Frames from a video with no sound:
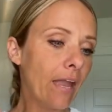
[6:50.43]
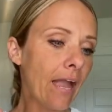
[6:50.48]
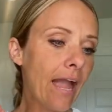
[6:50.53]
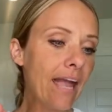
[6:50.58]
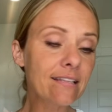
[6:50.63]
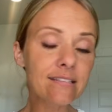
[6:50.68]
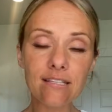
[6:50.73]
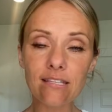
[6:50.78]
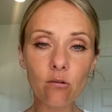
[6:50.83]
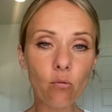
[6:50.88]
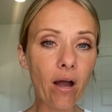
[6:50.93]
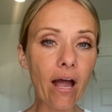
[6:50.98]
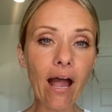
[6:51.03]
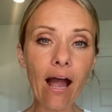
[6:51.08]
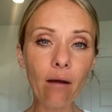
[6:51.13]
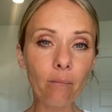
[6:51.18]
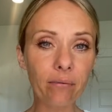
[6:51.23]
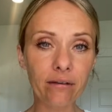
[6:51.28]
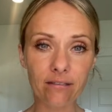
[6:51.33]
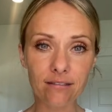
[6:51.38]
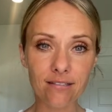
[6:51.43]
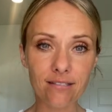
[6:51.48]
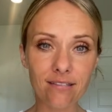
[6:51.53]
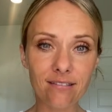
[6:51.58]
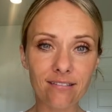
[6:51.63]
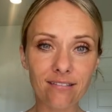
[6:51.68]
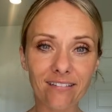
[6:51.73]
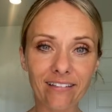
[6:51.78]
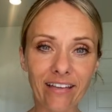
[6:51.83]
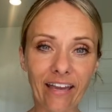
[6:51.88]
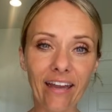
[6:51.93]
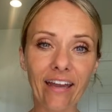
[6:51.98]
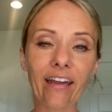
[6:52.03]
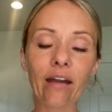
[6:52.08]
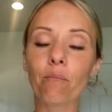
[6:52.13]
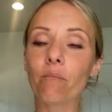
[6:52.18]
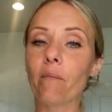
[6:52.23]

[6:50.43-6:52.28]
and see what happens. Okay,